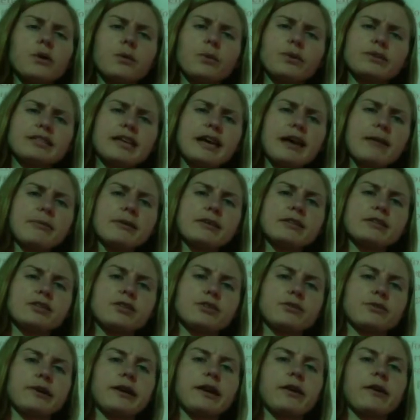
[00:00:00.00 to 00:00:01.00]
what's happening to
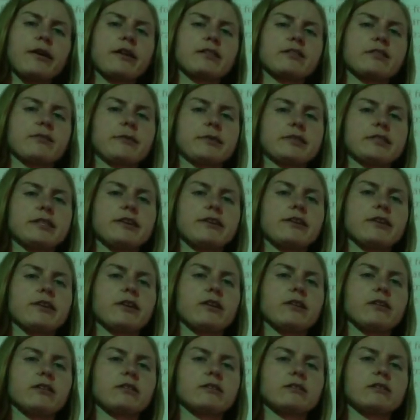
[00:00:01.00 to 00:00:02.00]
the radioactive
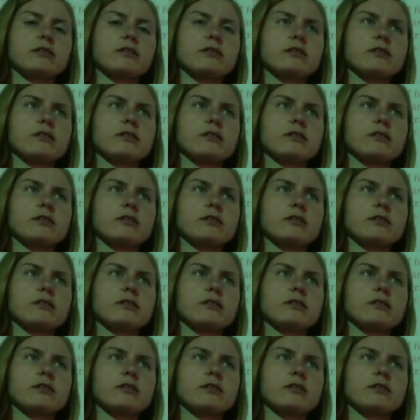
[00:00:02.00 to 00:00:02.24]
material?